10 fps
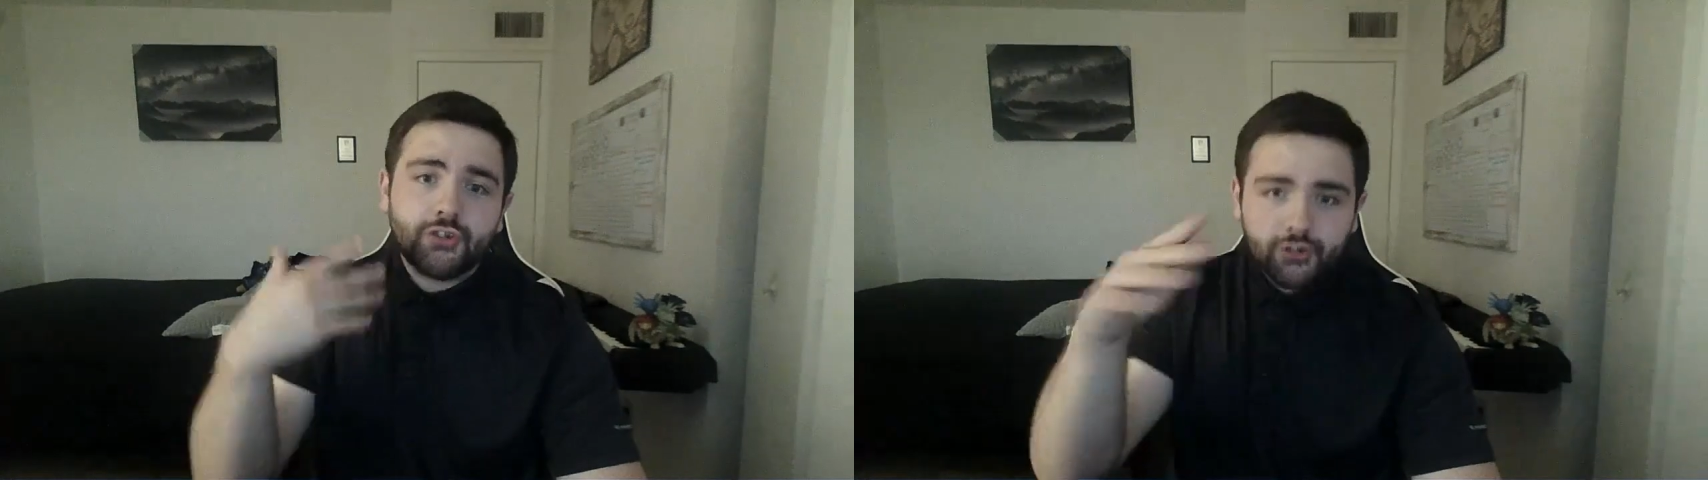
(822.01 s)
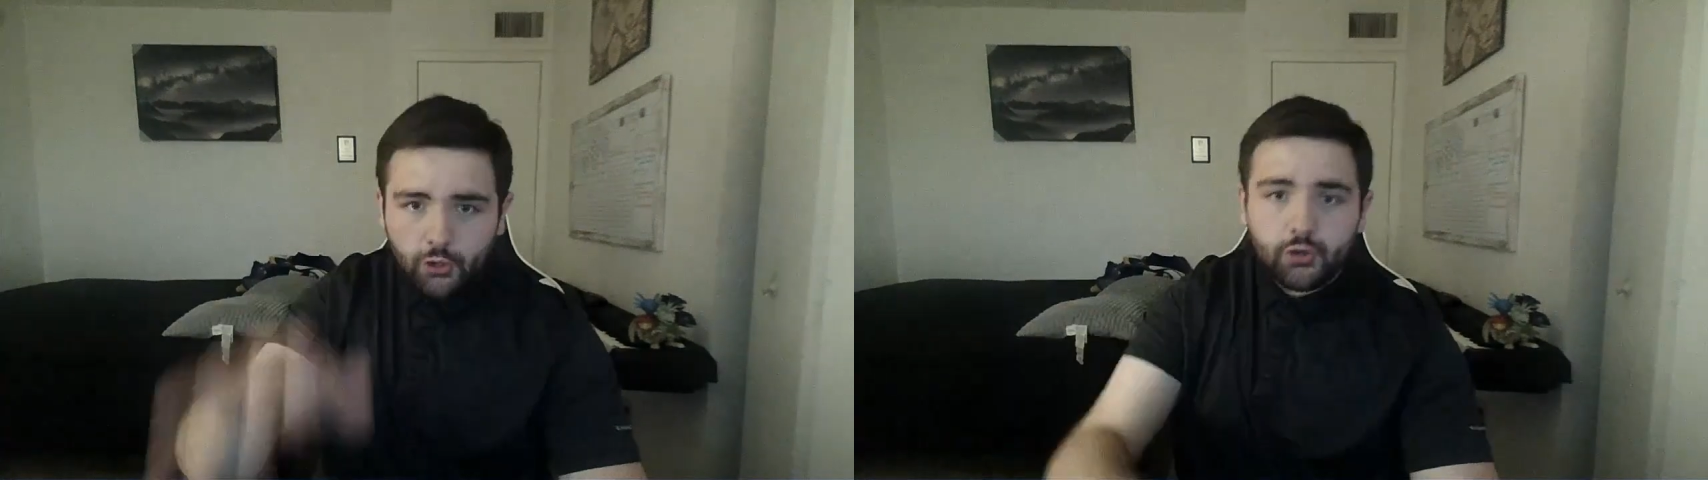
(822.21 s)

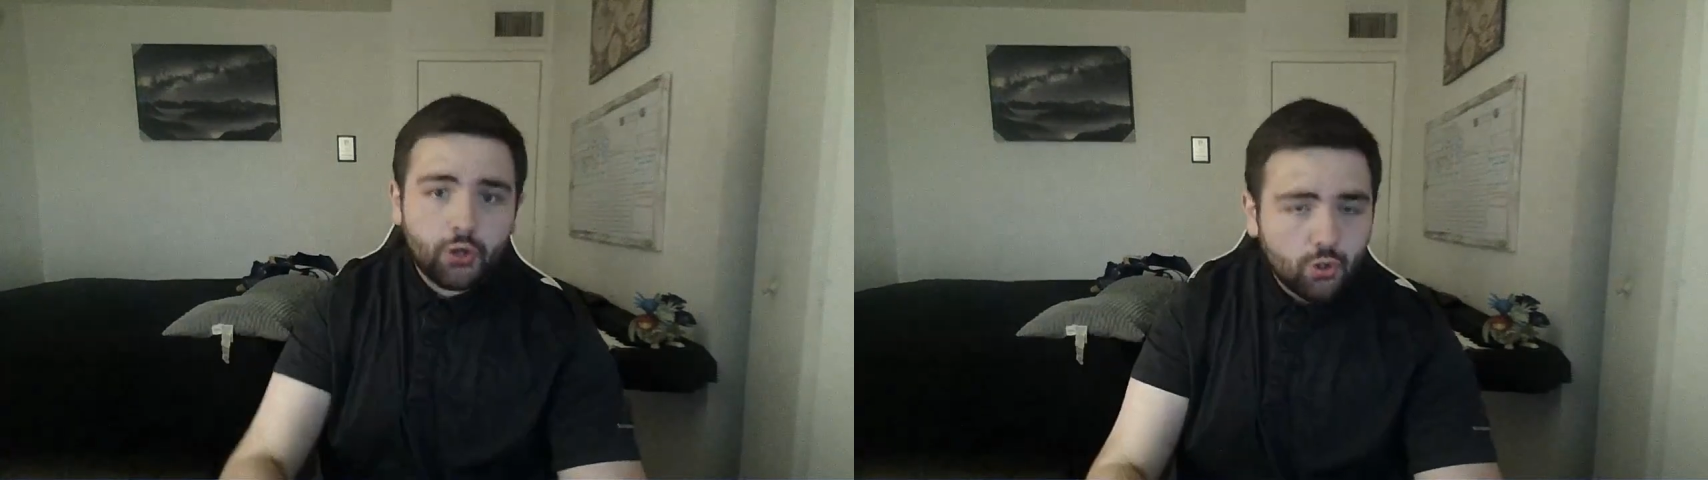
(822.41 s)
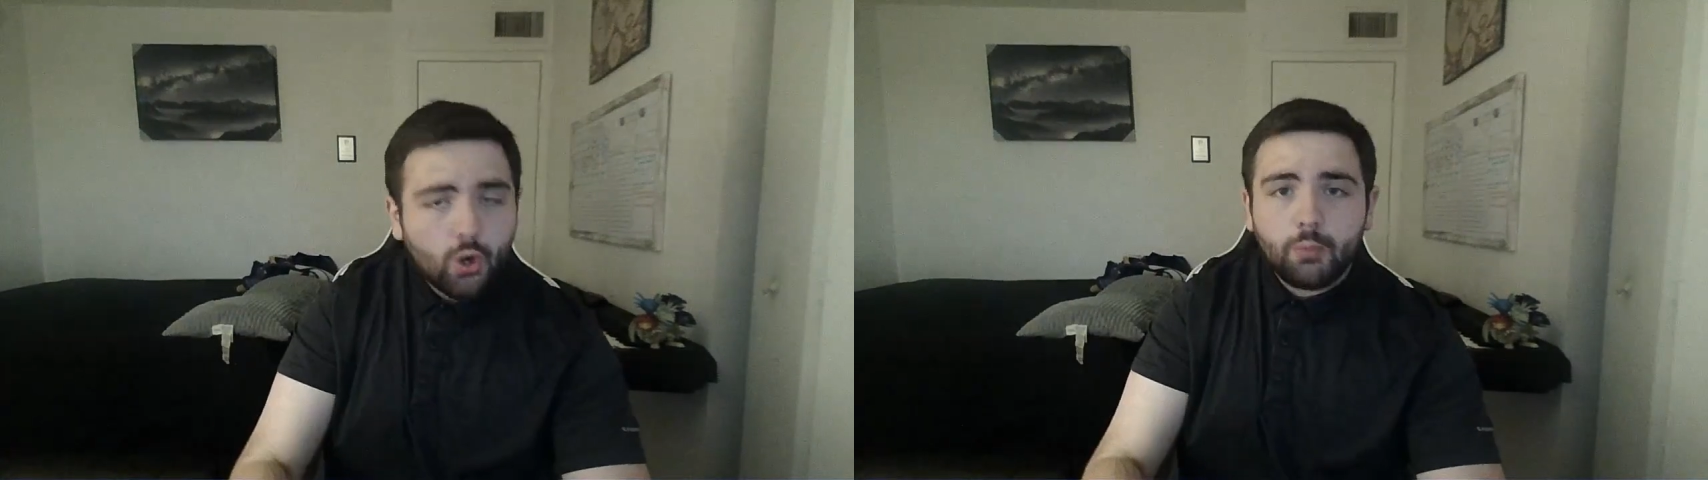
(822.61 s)
so you
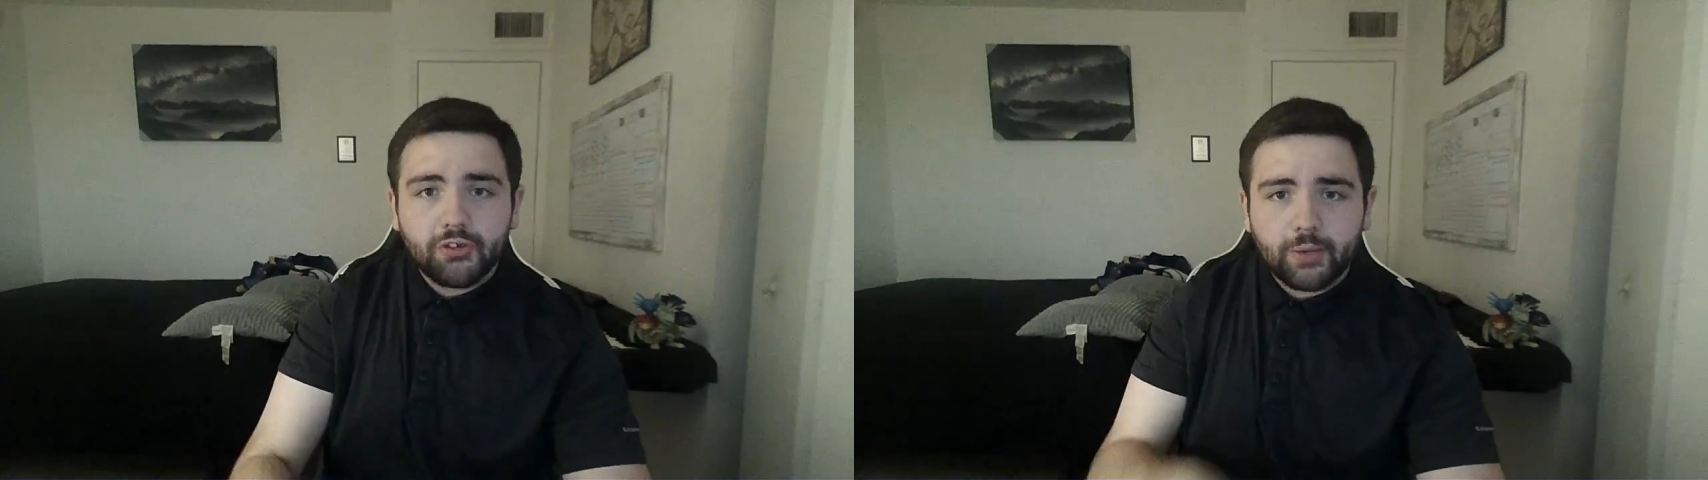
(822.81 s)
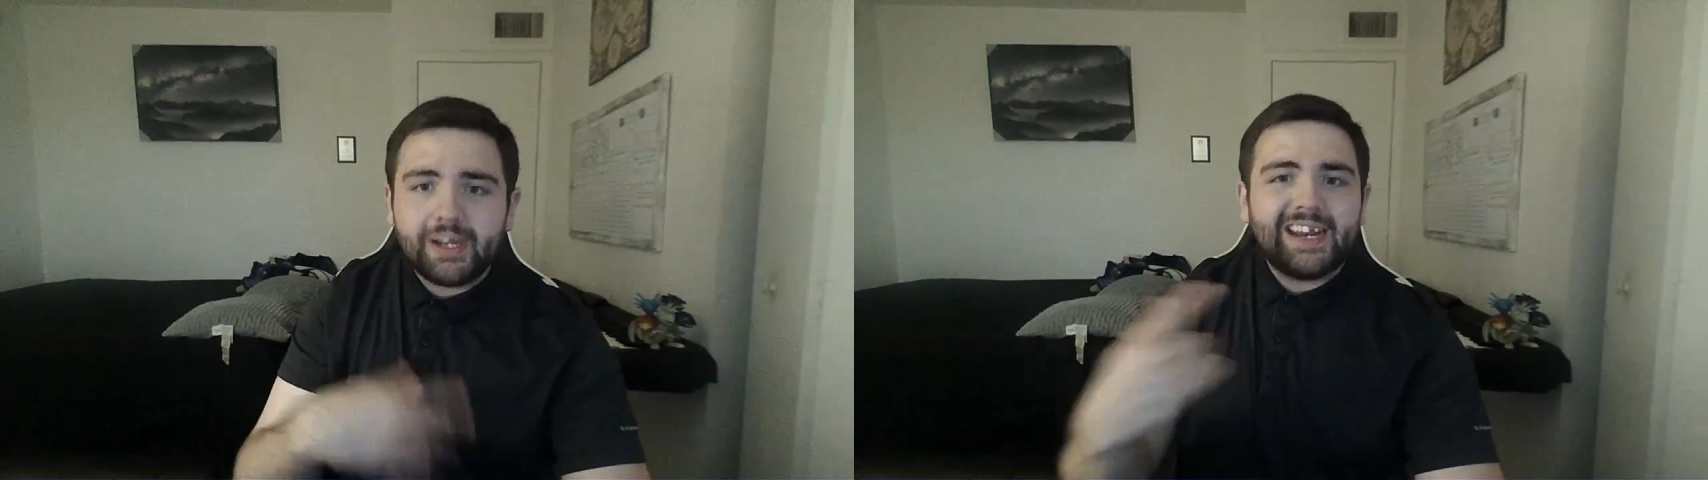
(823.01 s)
can normal summon it